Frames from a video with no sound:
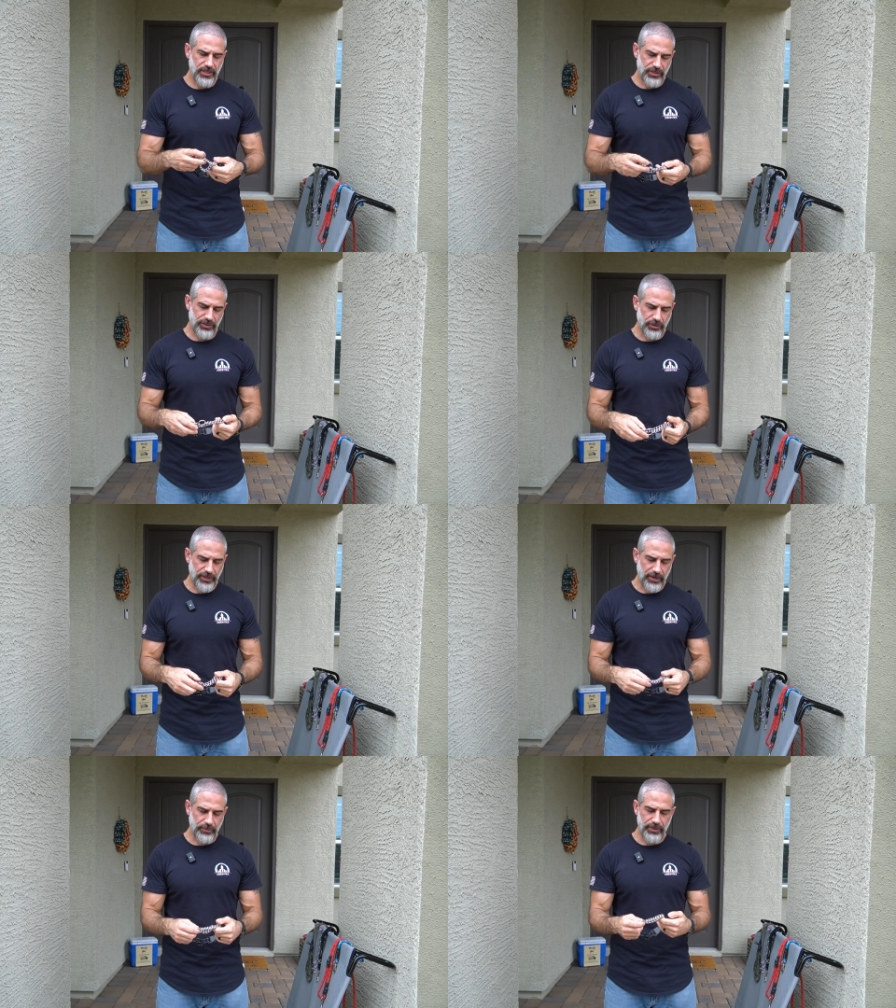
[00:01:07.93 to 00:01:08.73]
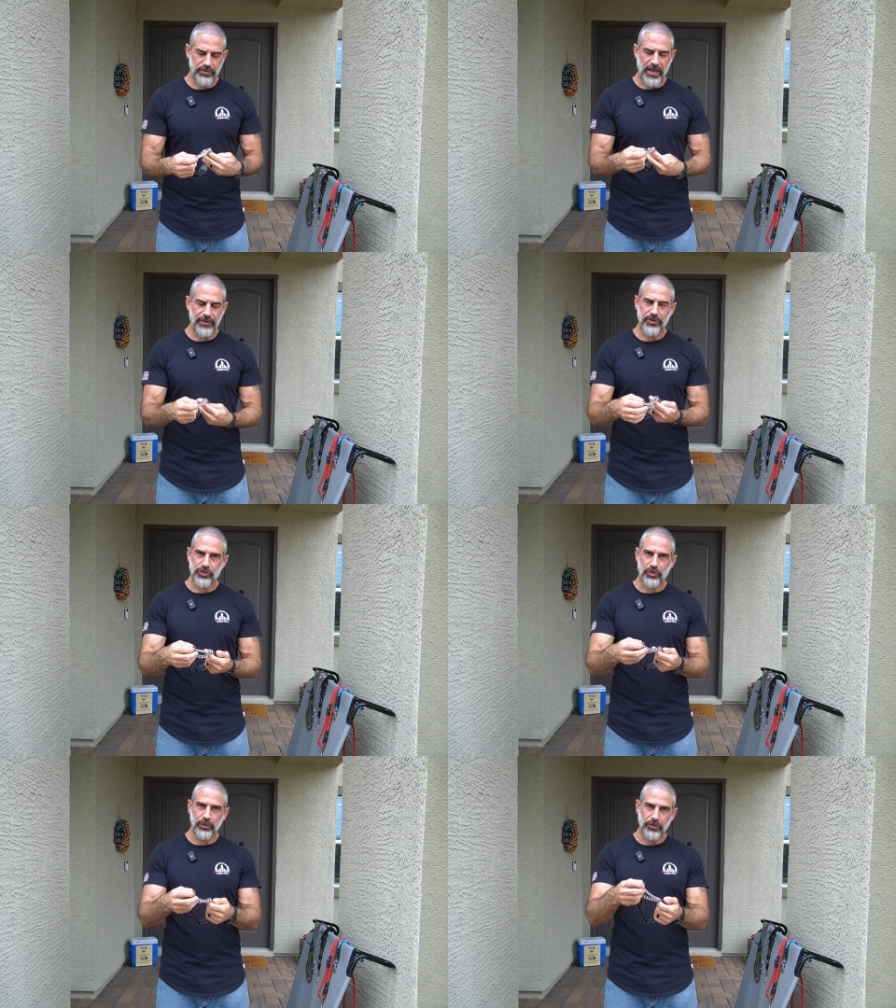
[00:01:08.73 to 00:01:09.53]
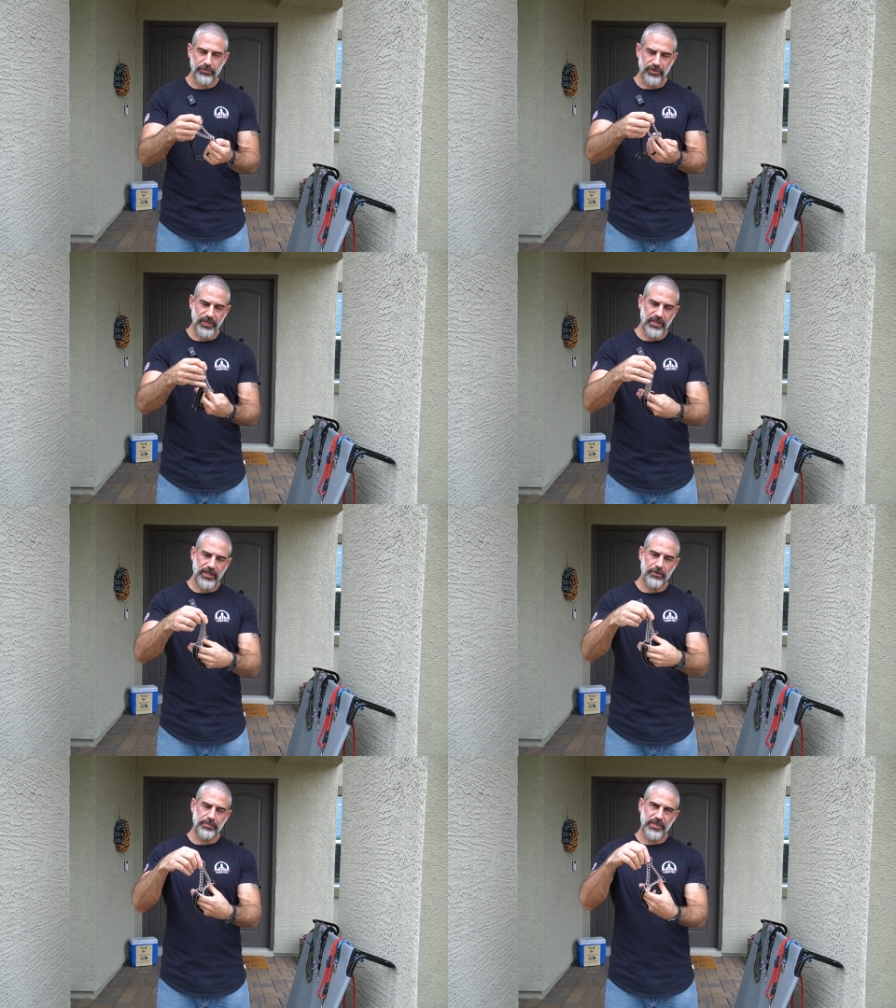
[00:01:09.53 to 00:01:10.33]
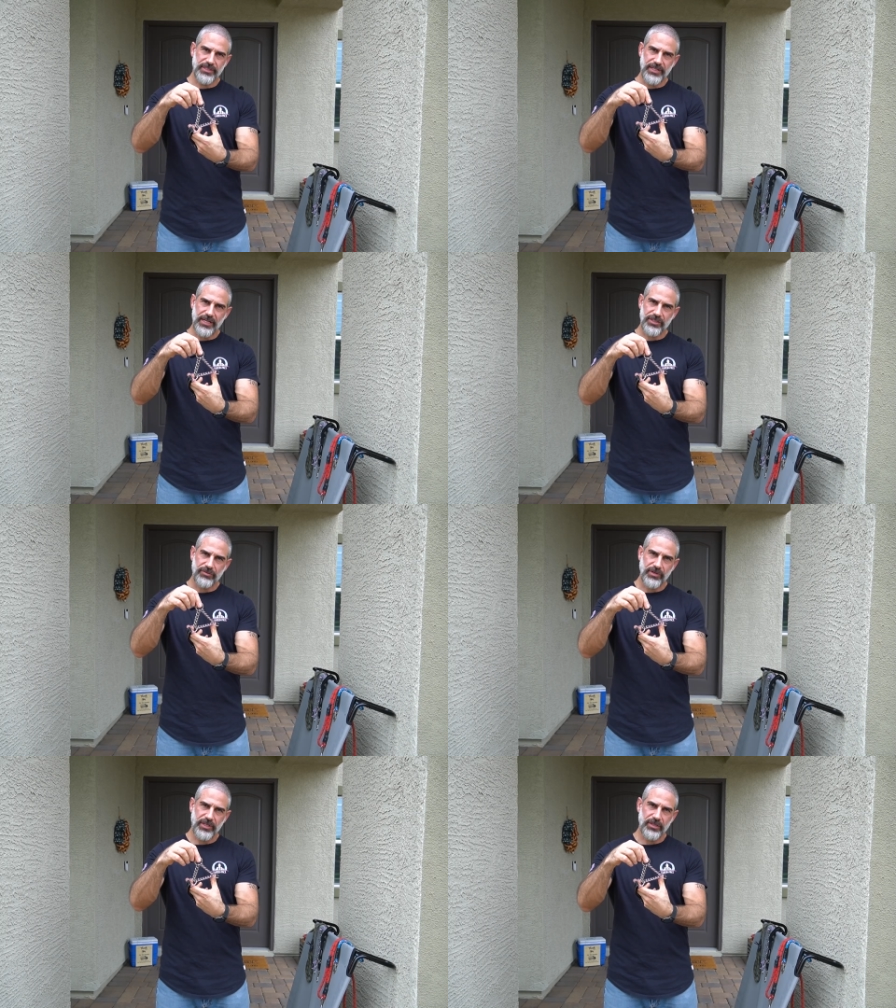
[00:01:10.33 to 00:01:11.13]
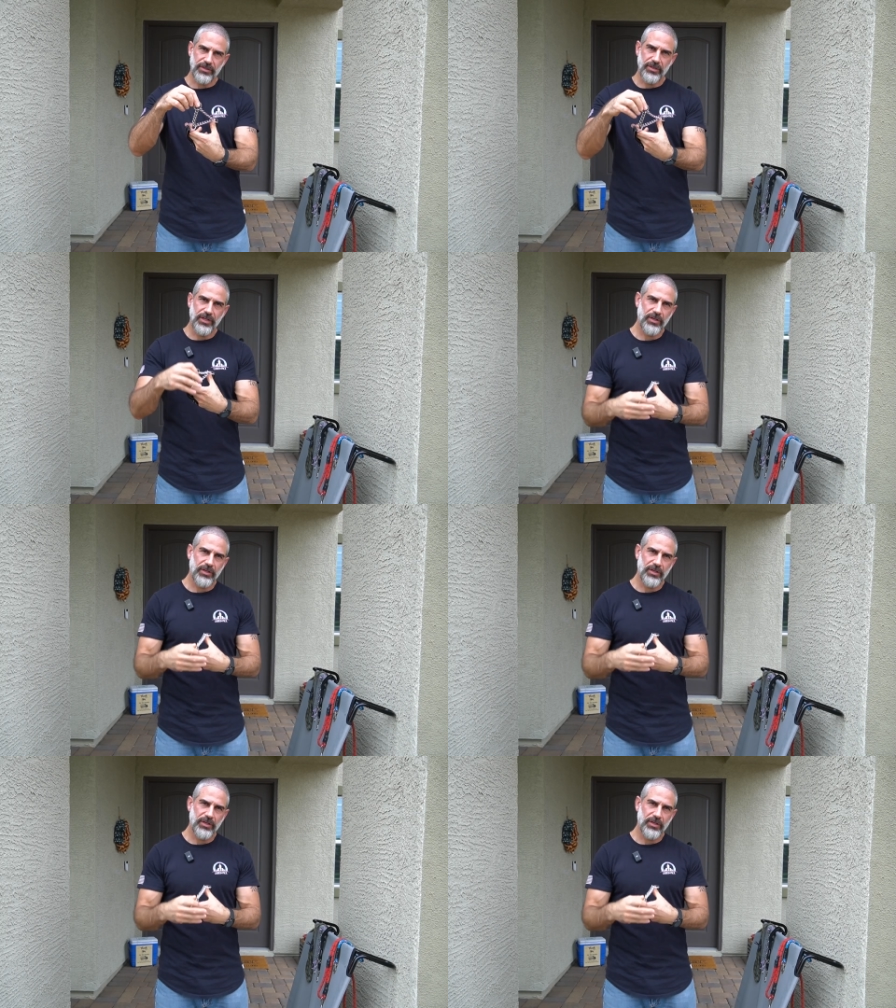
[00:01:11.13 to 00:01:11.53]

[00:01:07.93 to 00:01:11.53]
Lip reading: so that way you have control over it, and that would be attached right here.